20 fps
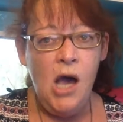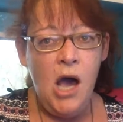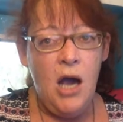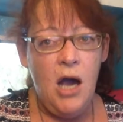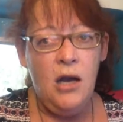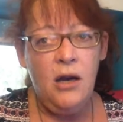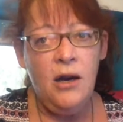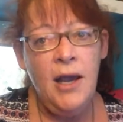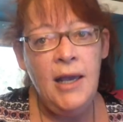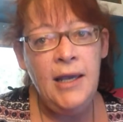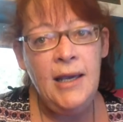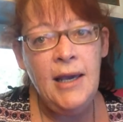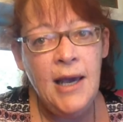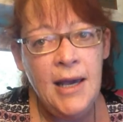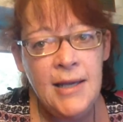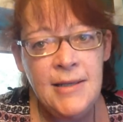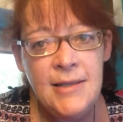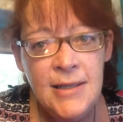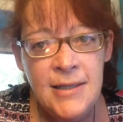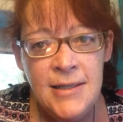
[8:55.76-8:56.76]
Alright
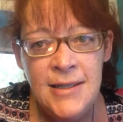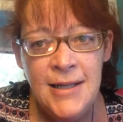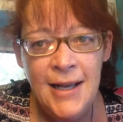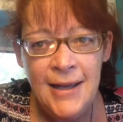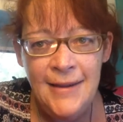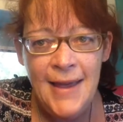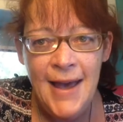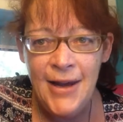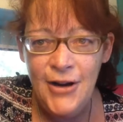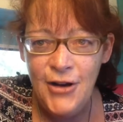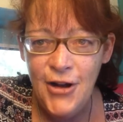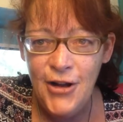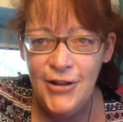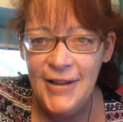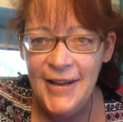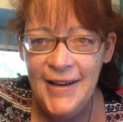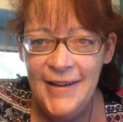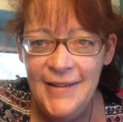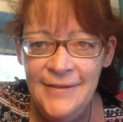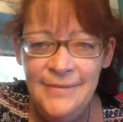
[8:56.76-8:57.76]
guys, let's take that all
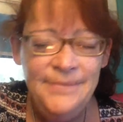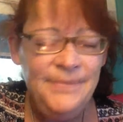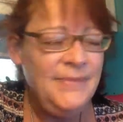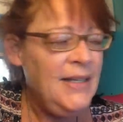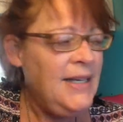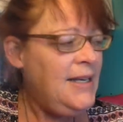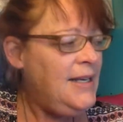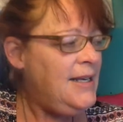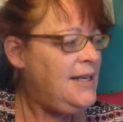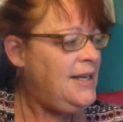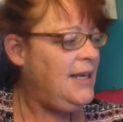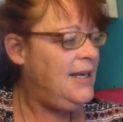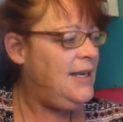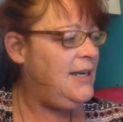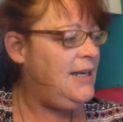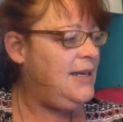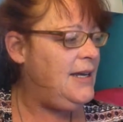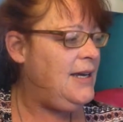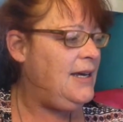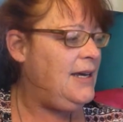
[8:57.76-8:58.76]
in.
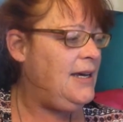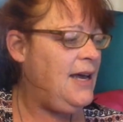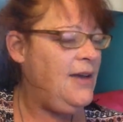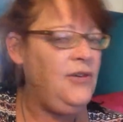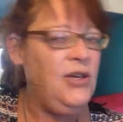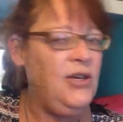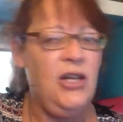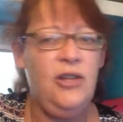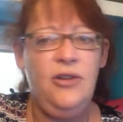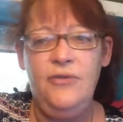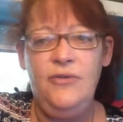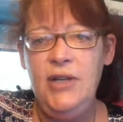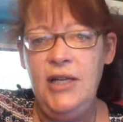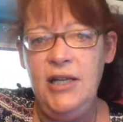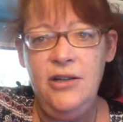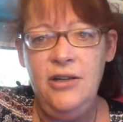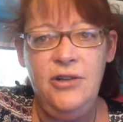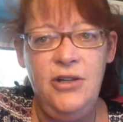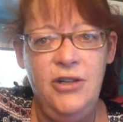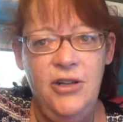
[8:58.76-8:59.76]
And I have another
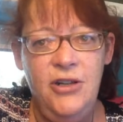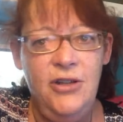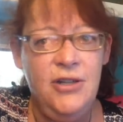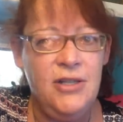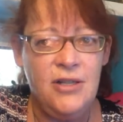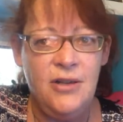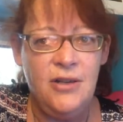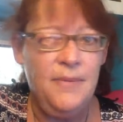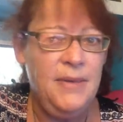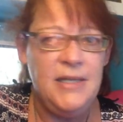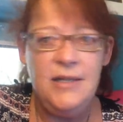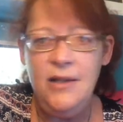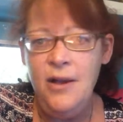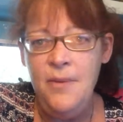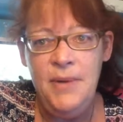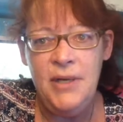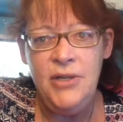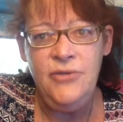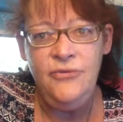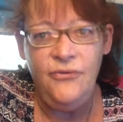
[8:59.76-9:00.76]
video to do that's going to be so
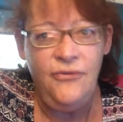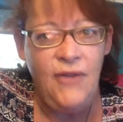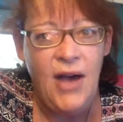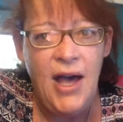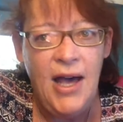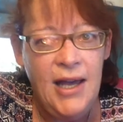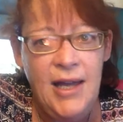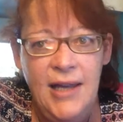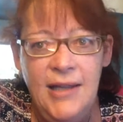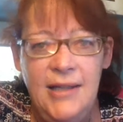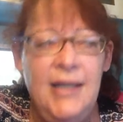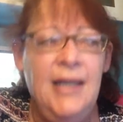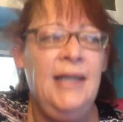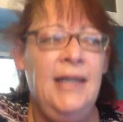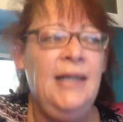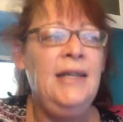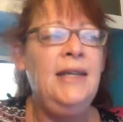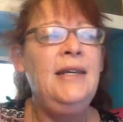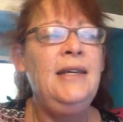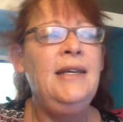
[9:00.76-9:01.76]
much fun.
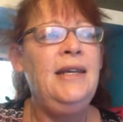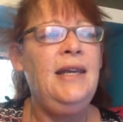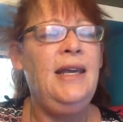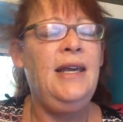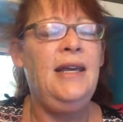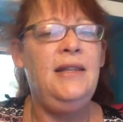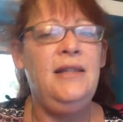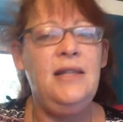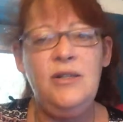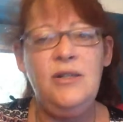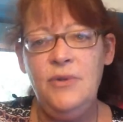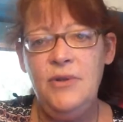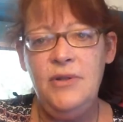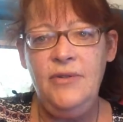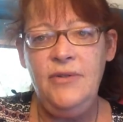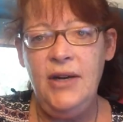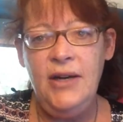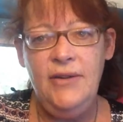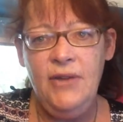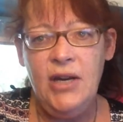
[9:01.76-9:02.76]
And this one's
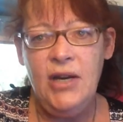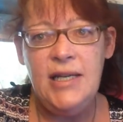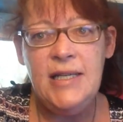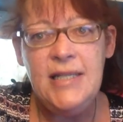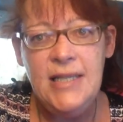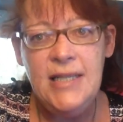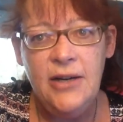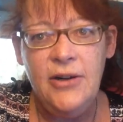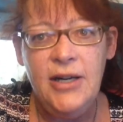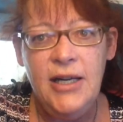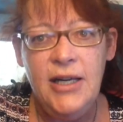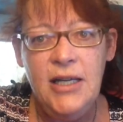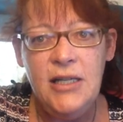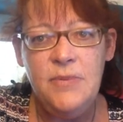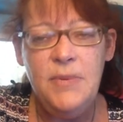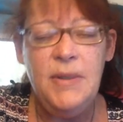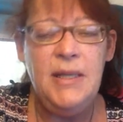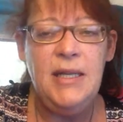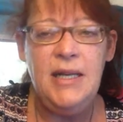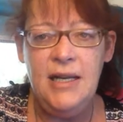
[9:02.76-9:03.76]
very, very serious,
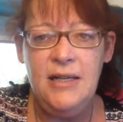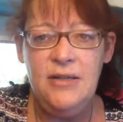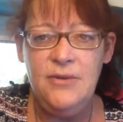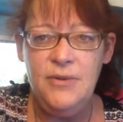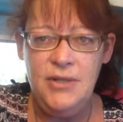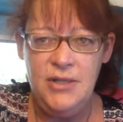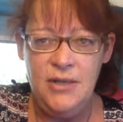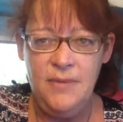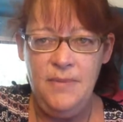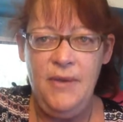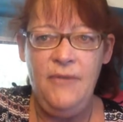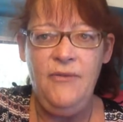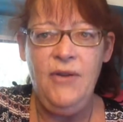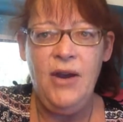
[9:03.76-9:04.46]
but the next one's going to be